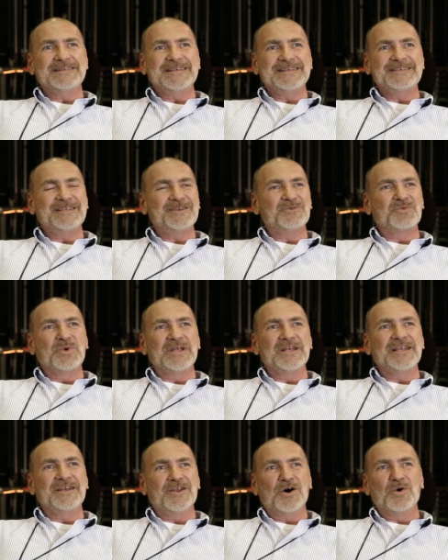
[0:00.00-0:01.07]
that didn't
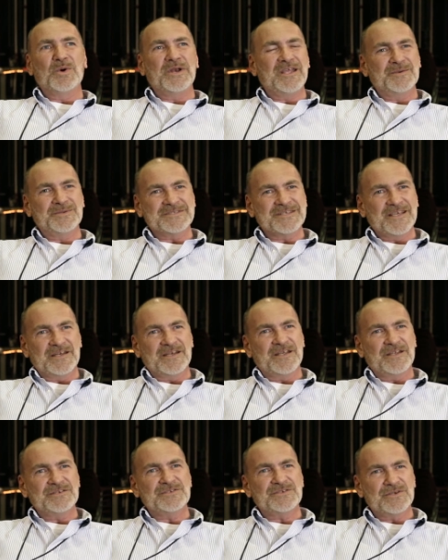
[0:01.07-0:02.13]
really know what he was getting
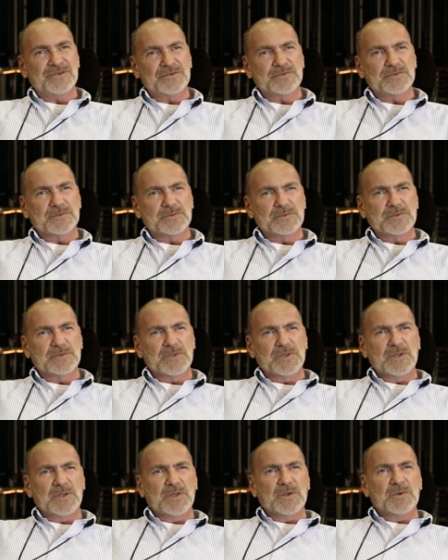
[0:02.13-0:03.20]
into
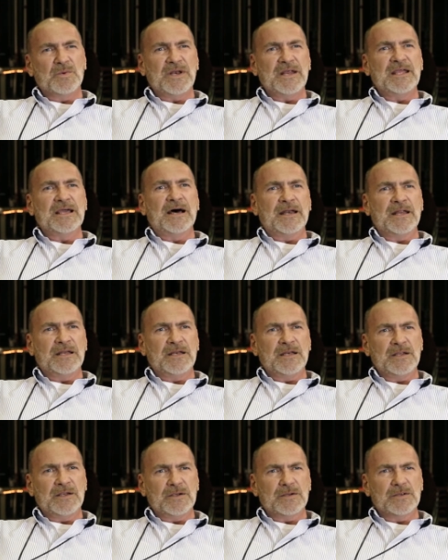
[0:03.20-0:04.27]
when he got in
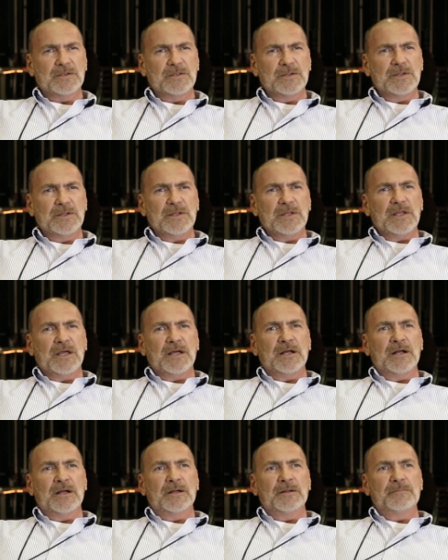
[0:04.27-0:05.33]
here yeah.
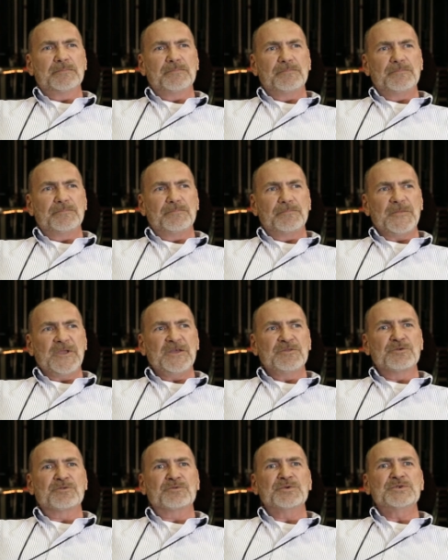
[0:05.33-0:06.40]
Uh,
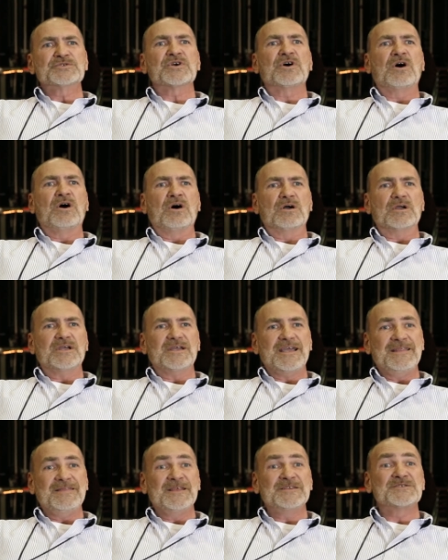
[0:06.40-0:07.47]
either through talk.
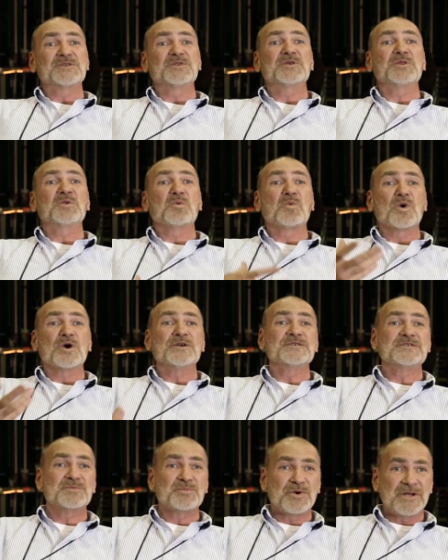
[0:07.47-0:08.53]
And then, so then the word
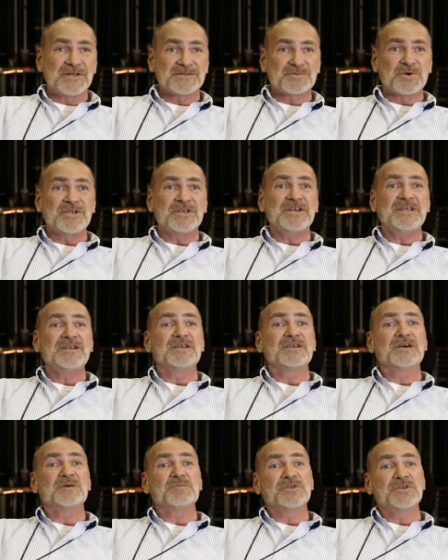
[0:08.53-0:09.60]
spreads. Well, you need to
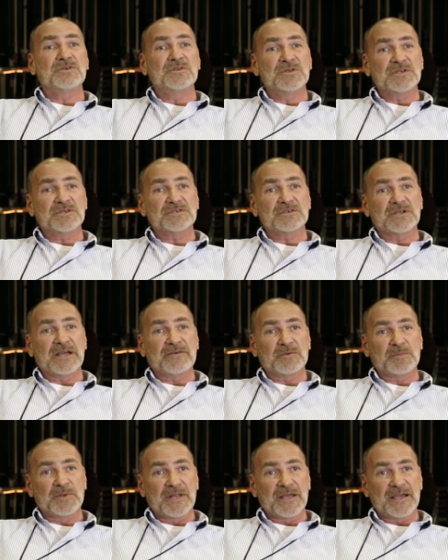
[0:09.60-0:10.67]
come do this. You'll have a
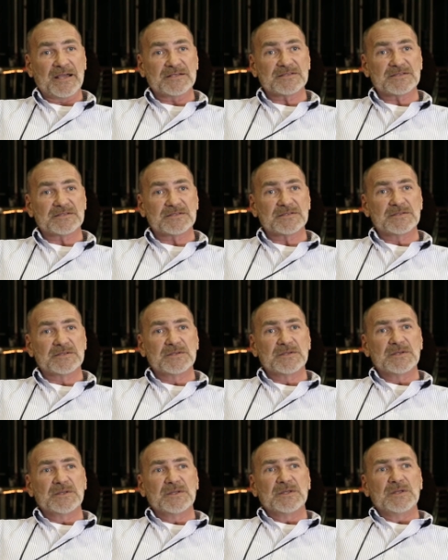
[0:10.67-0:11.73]
blast.
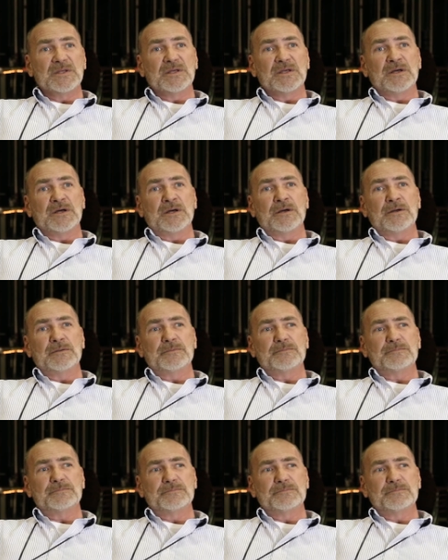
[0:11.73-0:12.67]
Um,